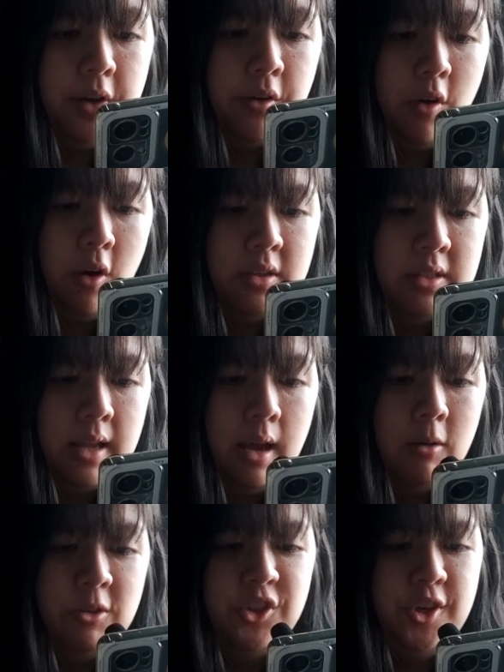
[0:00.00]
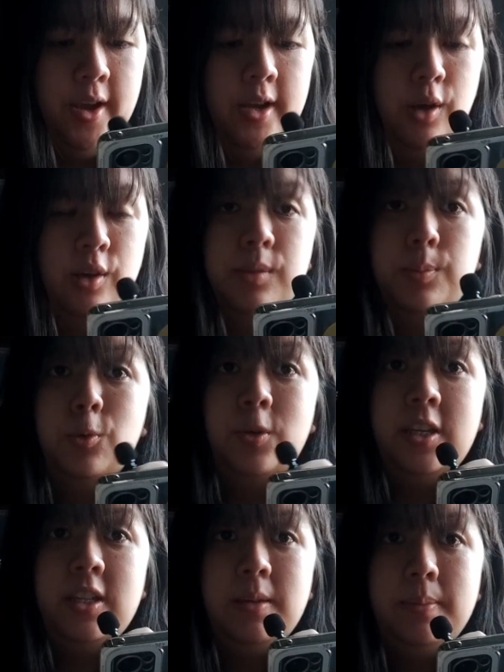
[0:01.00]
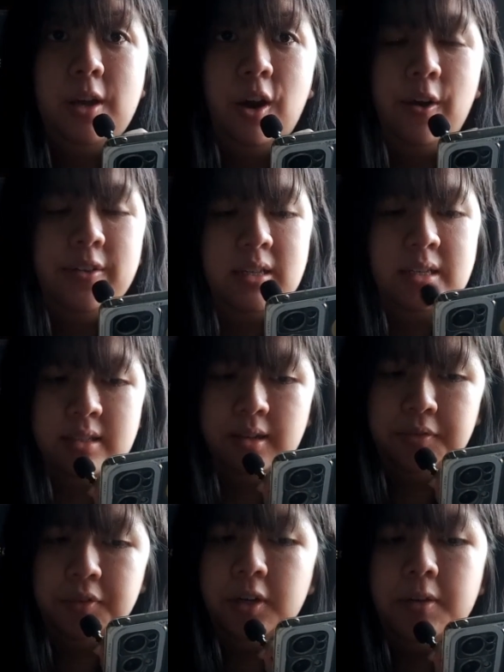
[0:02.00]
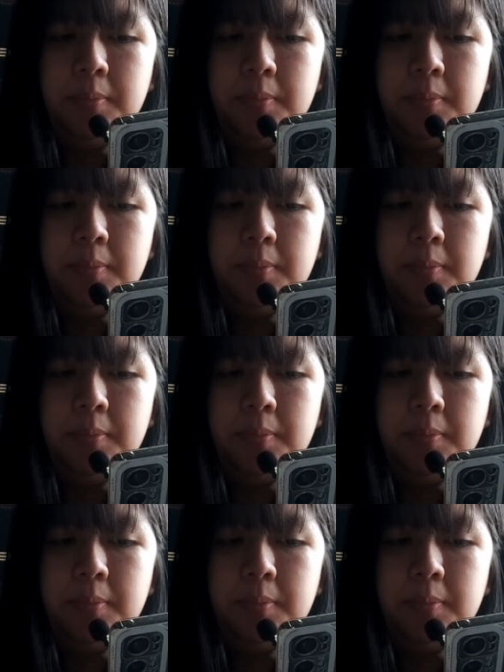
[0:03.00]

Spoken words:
crossed out share your spooky TBR on the server